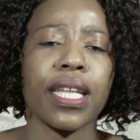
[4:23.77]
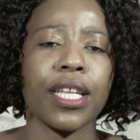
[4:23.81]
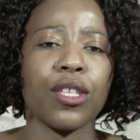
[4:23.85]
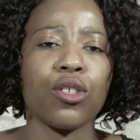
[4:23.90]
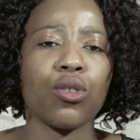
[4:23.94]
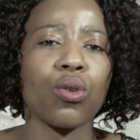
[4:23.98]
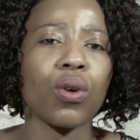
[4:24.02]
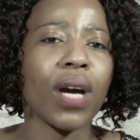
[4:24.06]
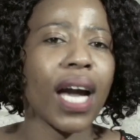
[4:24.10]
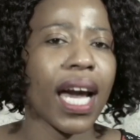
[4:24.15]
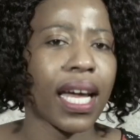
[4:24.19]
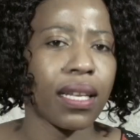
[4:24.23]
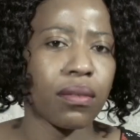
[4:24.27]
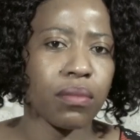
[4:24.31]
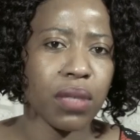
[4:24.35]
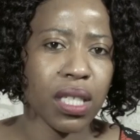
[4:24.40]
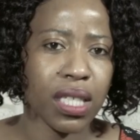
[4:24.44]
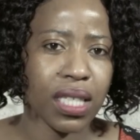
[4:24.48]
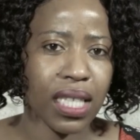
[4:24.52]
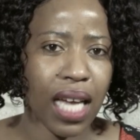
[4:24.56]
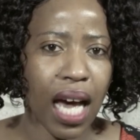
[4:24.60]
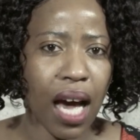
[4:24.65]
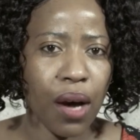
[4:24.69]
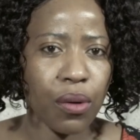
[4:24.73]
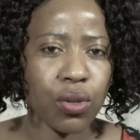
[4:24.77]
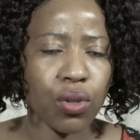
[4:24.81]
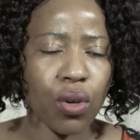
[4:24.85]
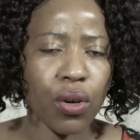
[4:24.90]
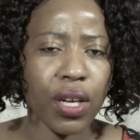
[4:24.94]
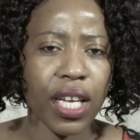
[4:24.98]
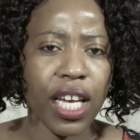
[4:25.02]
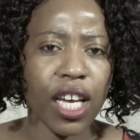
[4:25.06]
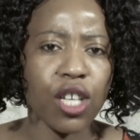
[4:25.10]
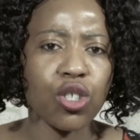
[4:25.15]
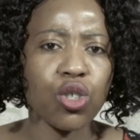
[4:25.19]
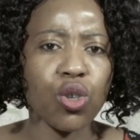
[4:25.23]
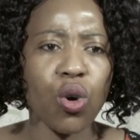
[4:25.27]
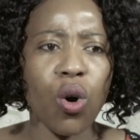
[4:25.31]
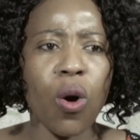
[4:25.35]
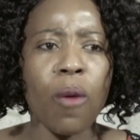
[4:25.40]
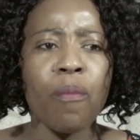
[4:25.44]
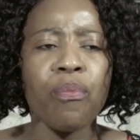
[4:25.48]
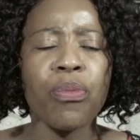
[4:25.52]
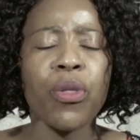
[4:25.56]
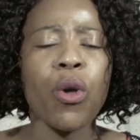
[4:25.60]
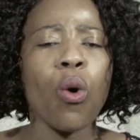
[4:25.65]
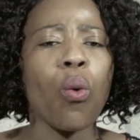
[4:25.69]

that you can miss out okay so